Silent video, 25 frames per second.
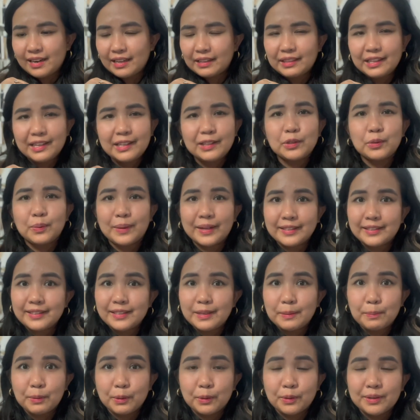I think,
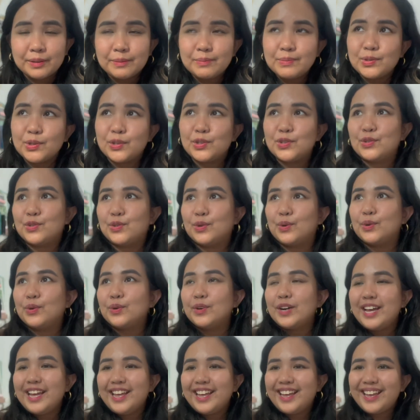20 poems or so,